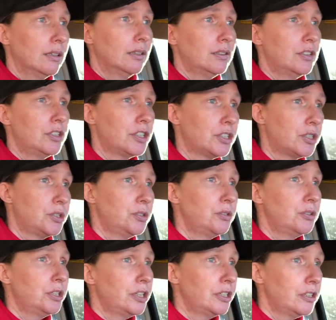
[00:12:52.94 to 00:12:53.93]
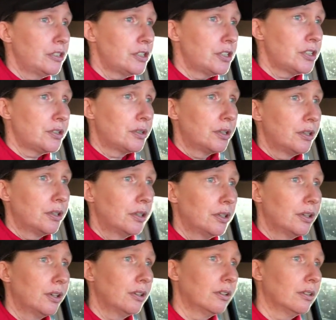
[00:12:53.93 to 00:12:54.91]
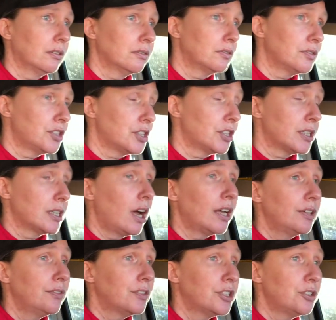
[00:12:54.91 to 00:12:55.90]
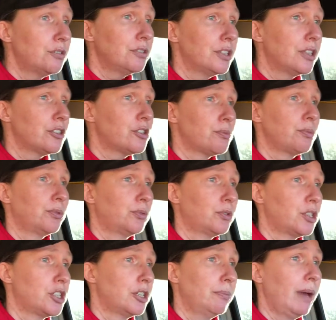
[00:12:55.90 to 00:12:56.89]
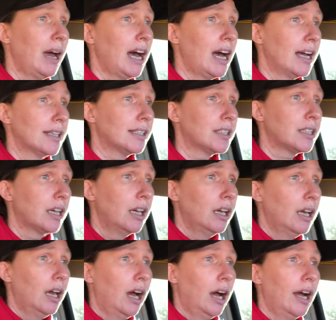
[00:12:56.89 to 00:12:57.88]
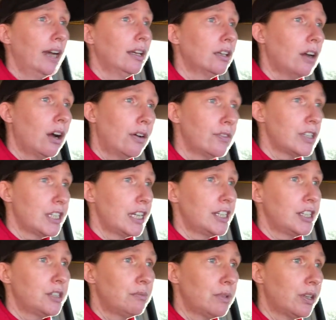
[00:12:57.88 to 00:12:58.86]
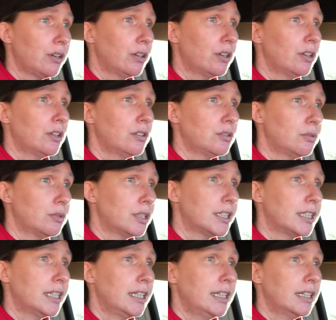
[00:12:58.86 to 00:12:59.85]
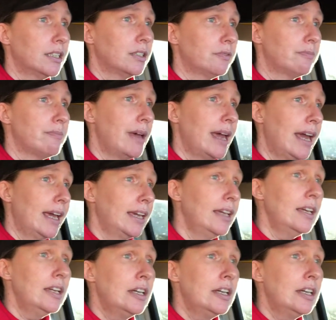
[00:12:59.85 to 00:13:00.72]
just 2 years, just not even 2 years before she passed. I had a conversation with her towards the end of May,